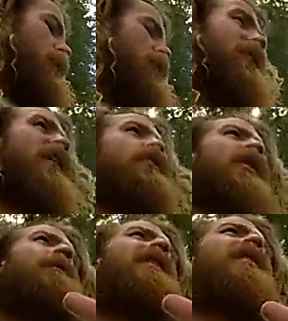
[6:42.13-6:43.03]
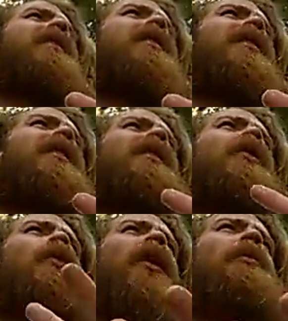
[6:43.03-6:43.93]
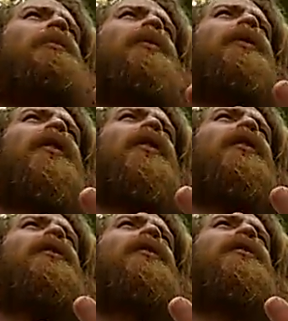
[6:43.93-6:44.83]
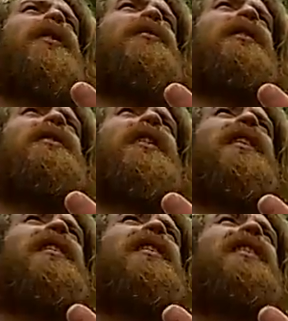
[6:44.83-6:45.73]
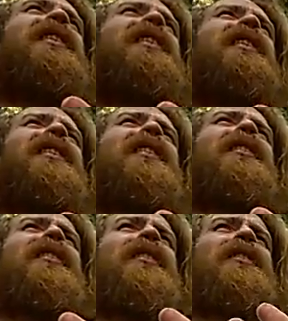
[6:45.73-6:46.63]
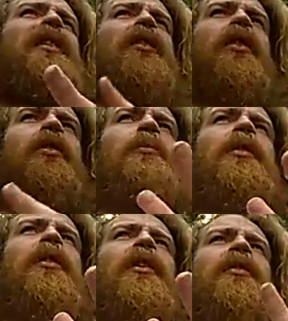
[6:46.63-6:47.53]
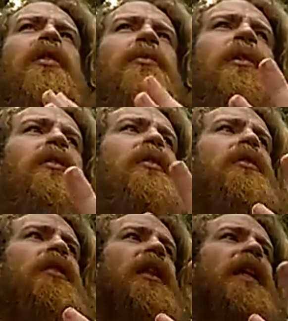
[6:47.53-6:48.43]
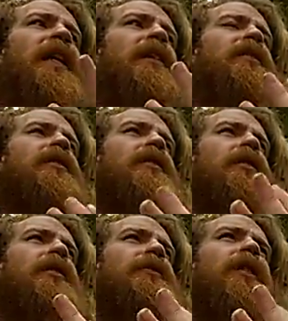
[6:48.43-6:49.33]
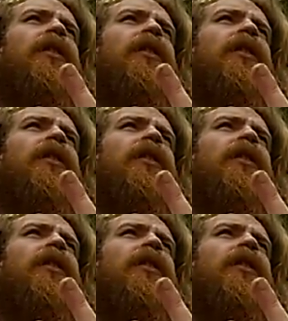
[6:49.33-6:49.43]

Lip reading: so you got Graham Hancock, Robert Bauval talks about that. You got Carl Monk. He talks about the lines and stuff, the